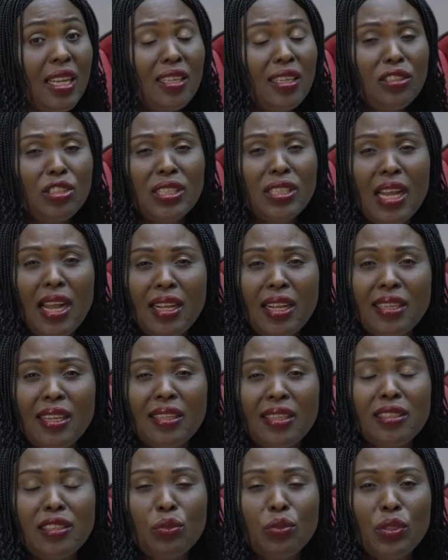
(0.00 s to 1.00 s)
any child
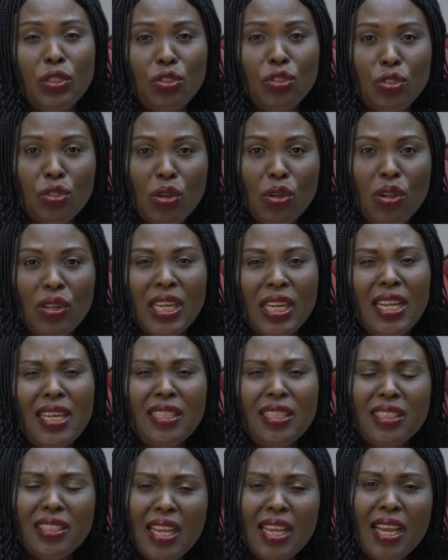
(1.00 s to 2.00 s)
that is withdrawn,
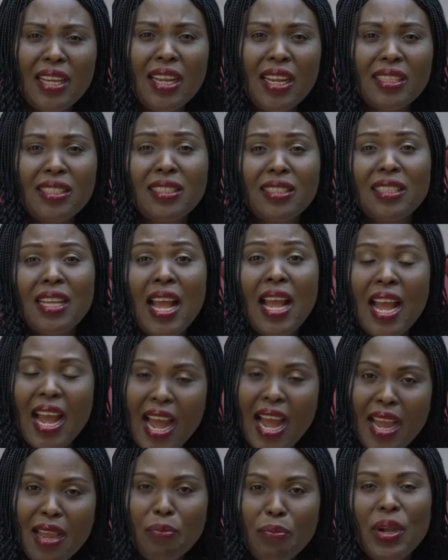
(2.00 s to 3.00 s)
any child that is
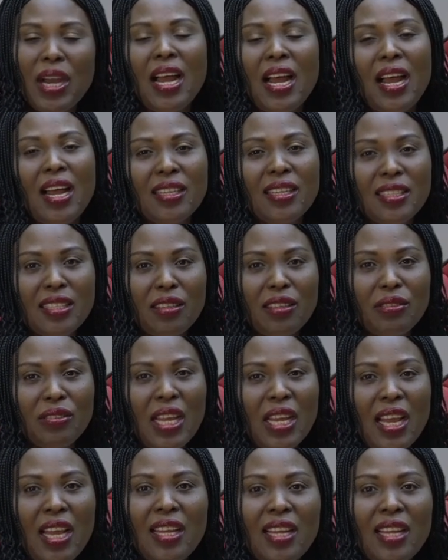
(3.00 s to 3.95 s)
hyperactive,